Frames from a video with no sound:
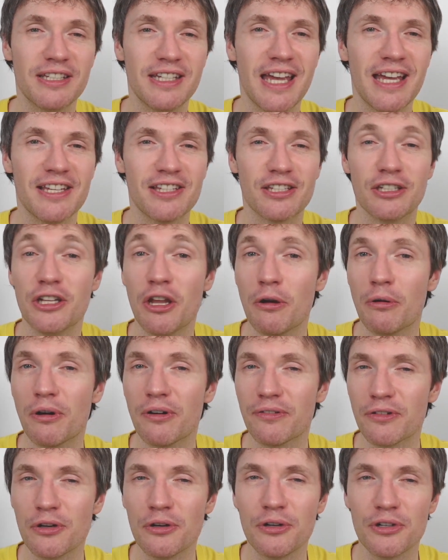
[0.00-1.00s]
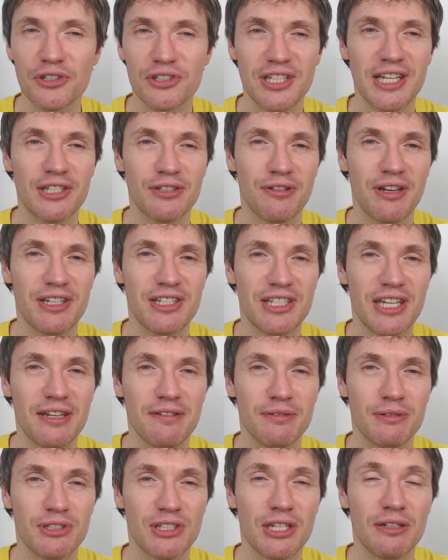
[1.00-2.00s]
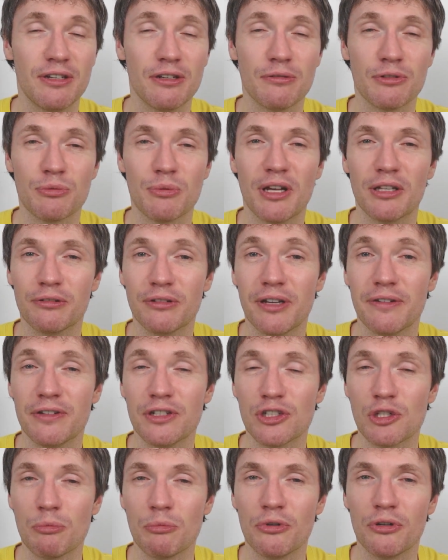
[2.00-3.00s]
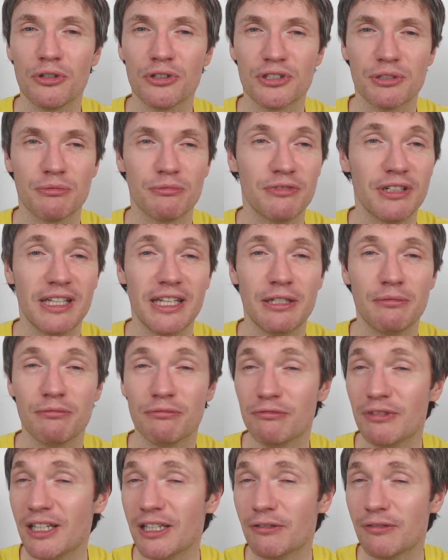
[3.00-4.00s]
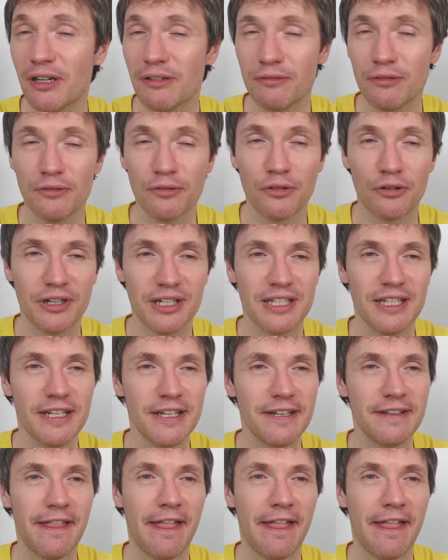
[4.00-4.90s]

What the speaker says: Yes, and Noah, of course, yes, great to see you as well, and great for your support, really, really grateful for it.